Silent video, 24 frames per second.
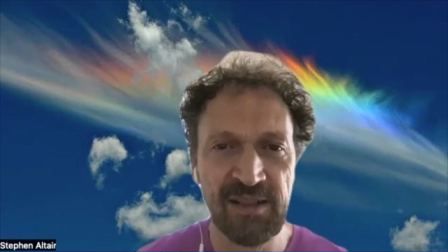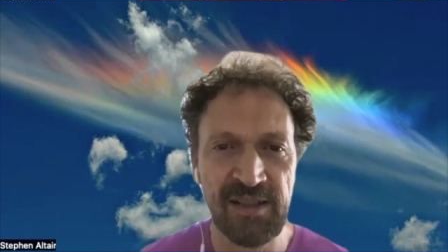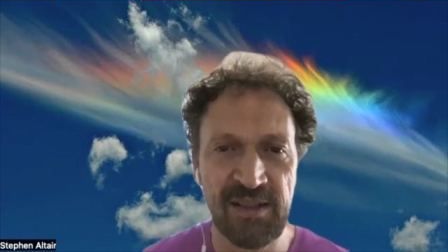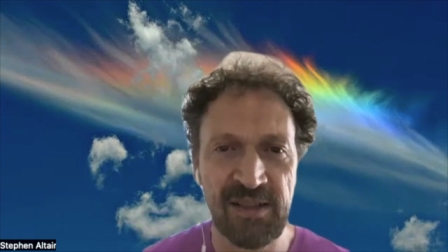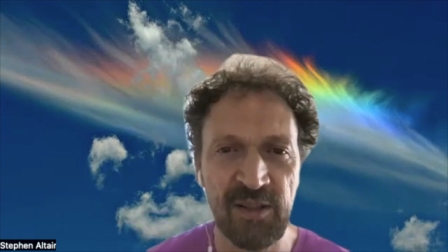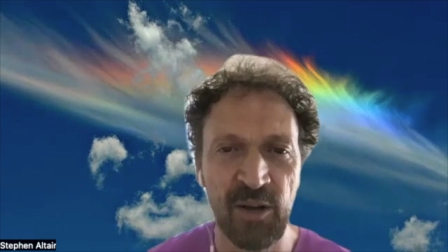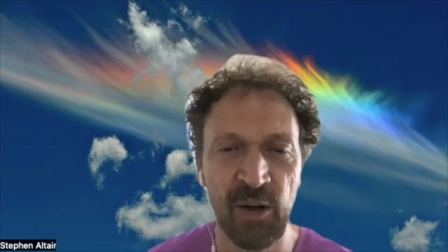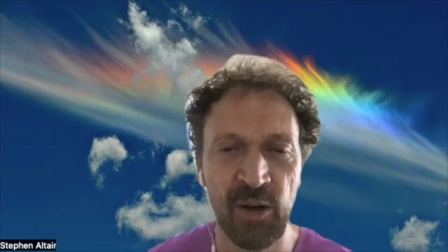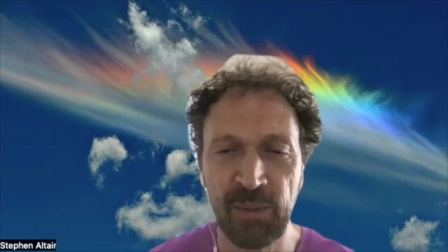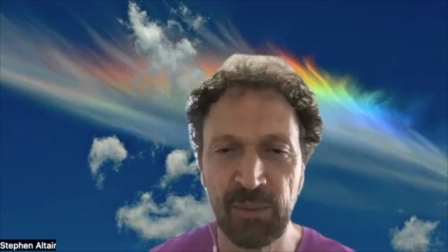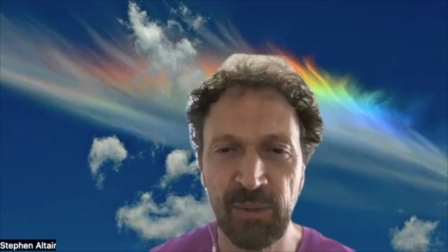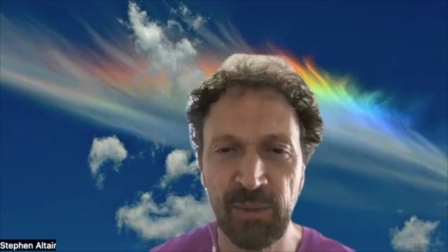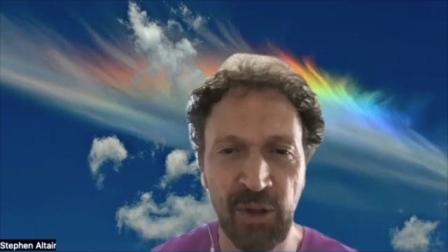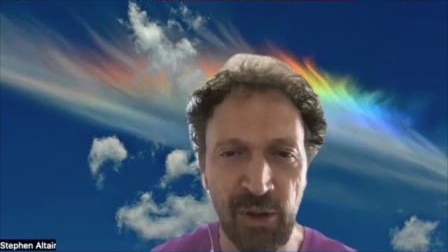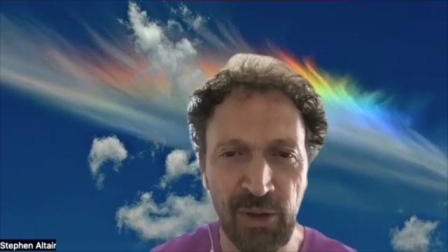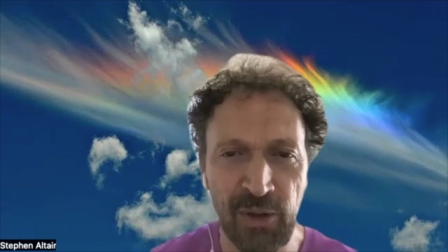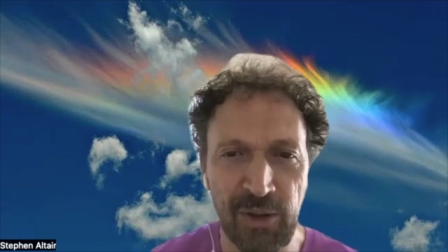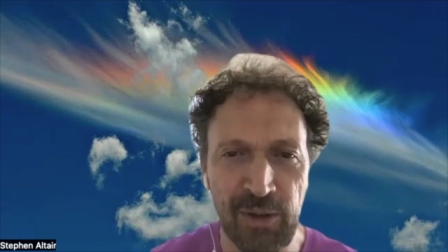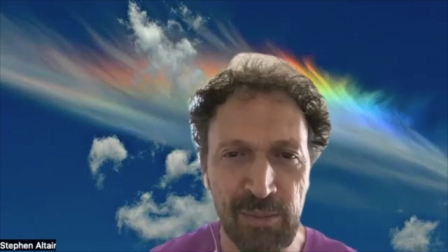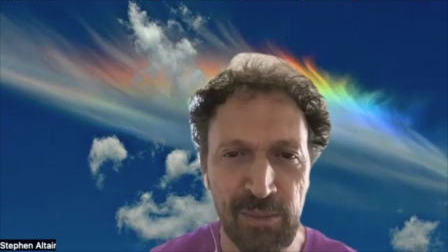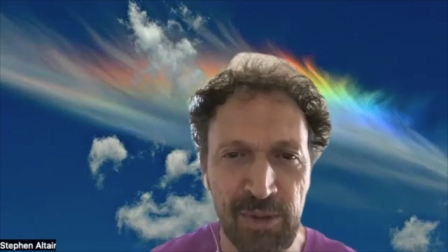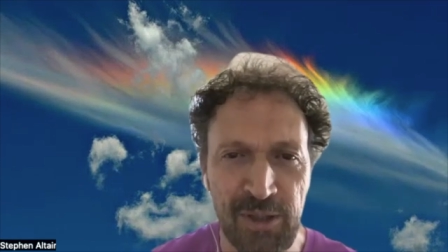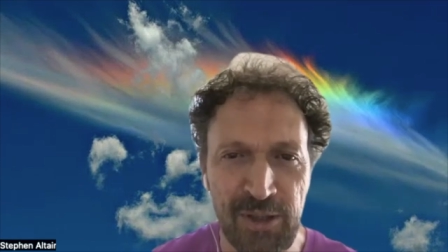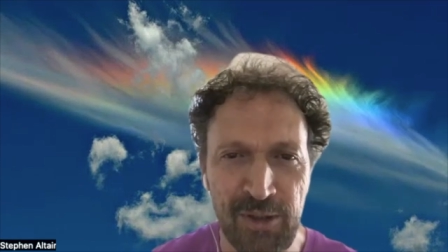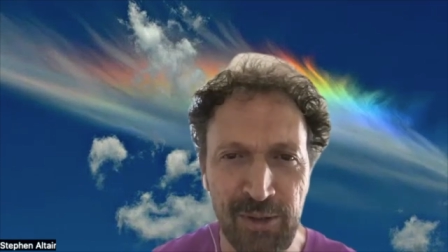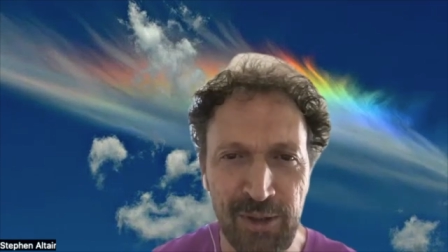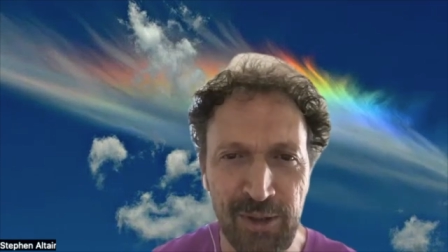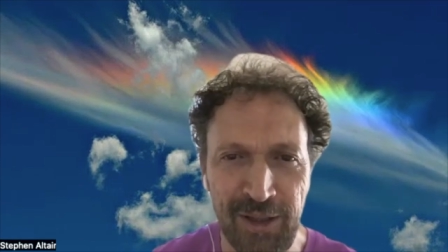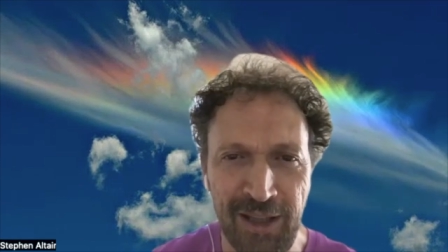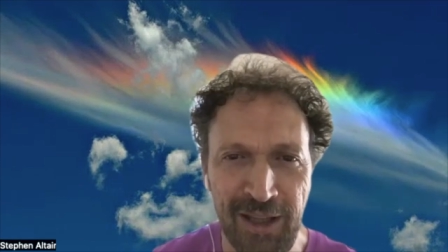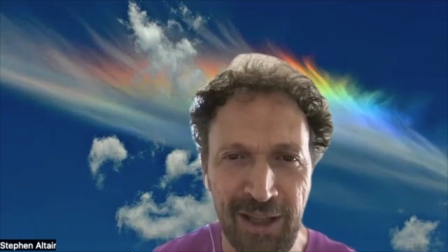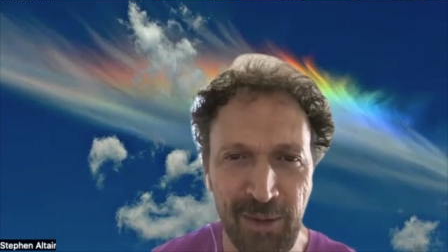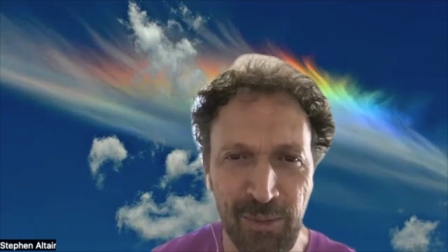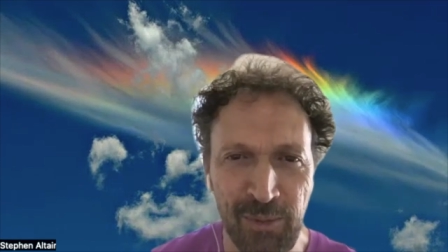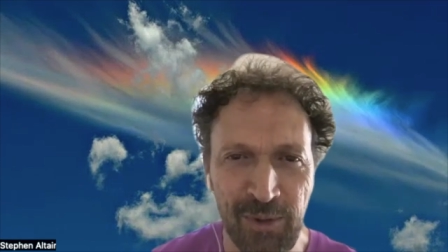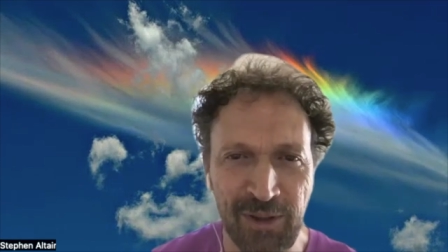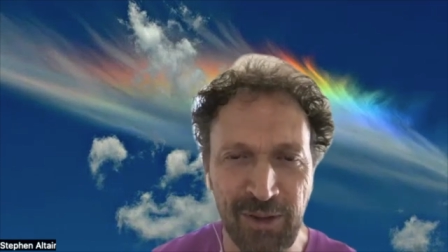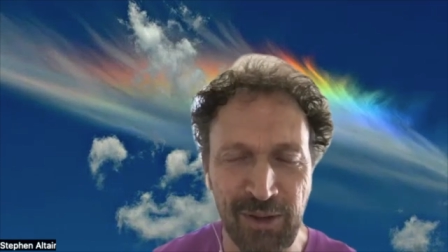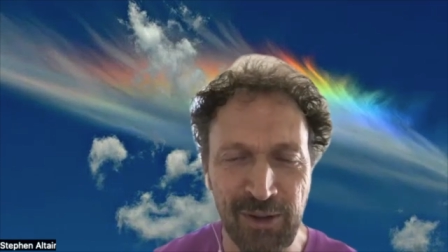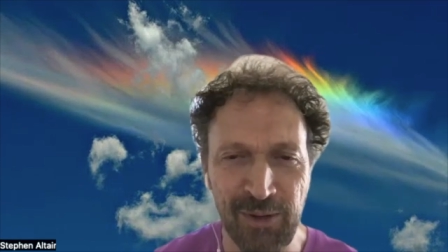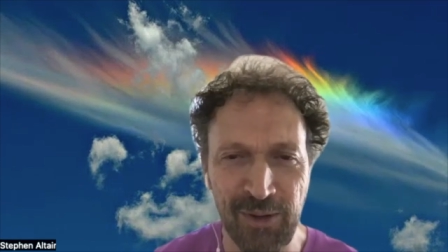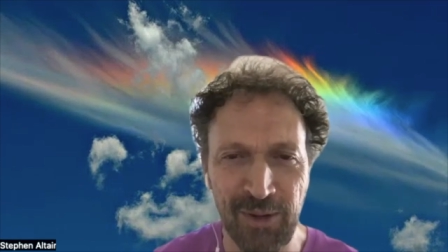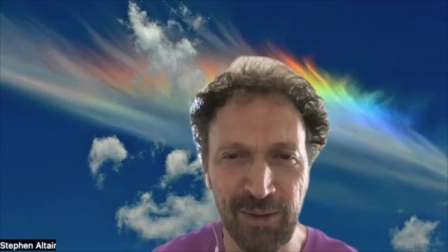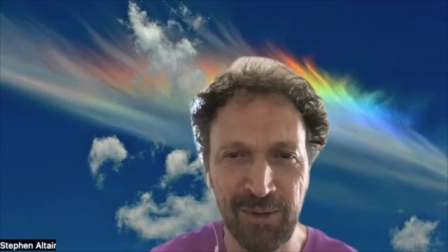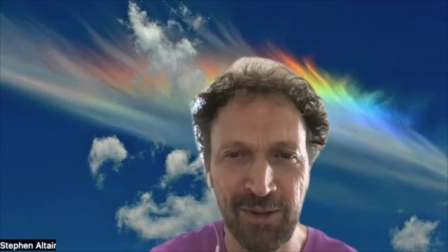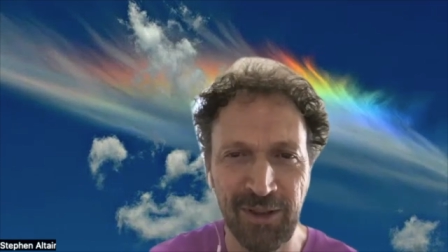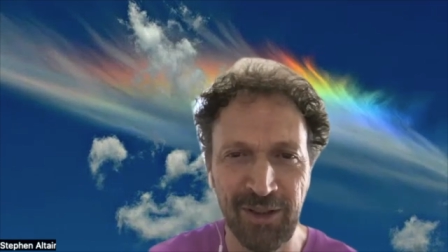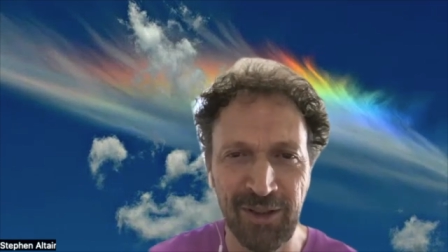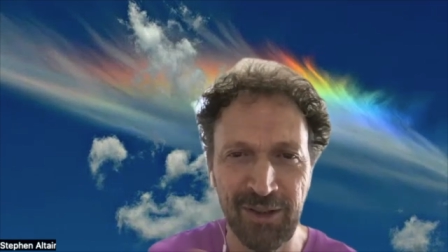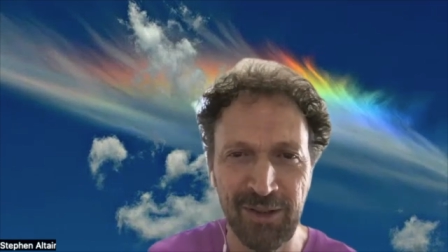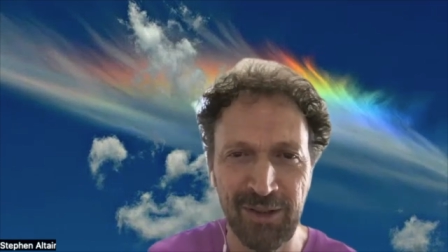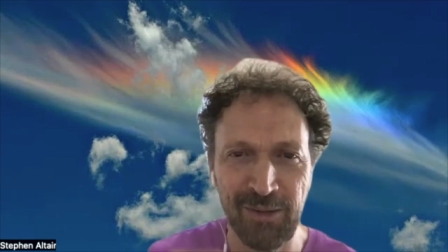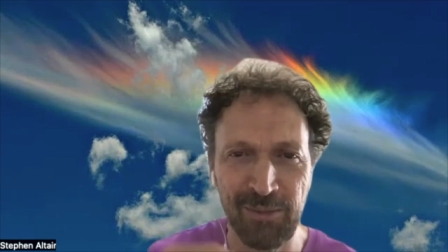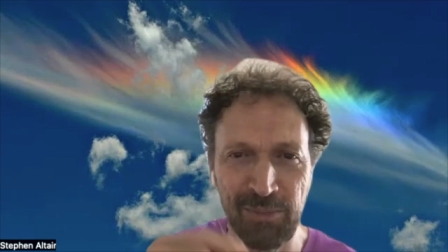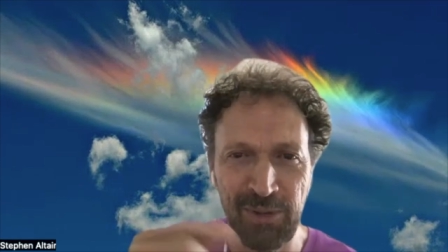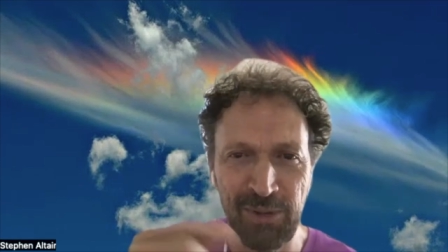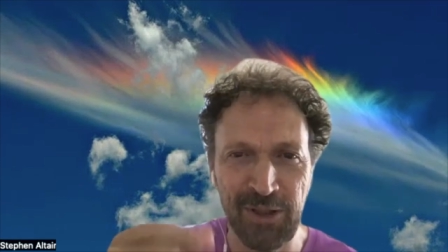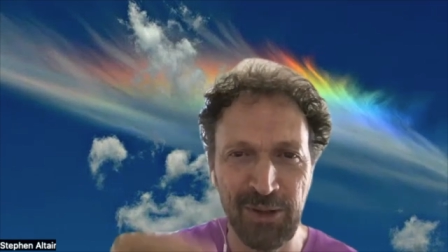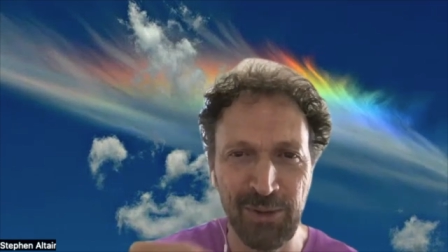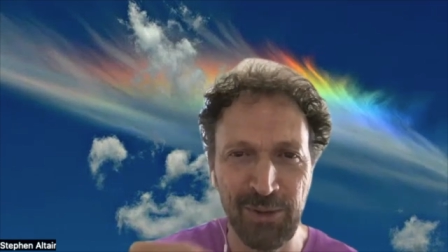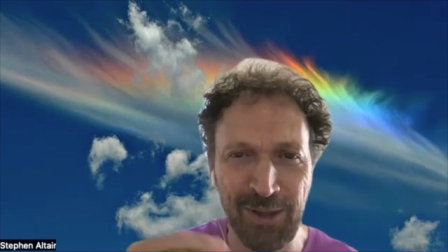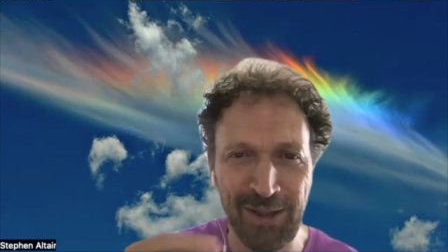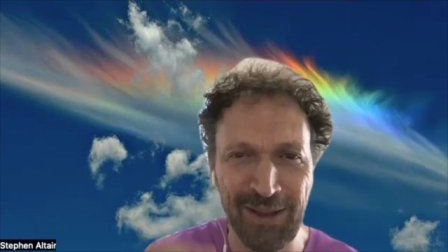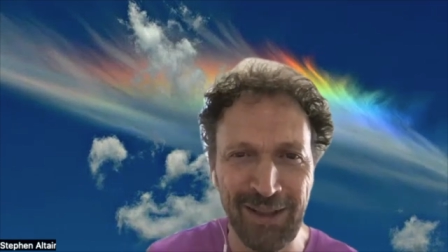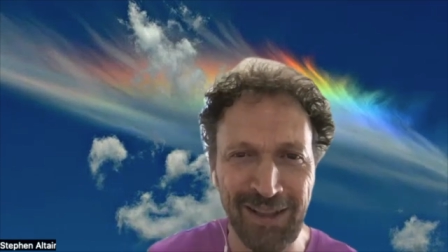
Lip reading: So I'm not going to be doing that with you. I'm going to be doing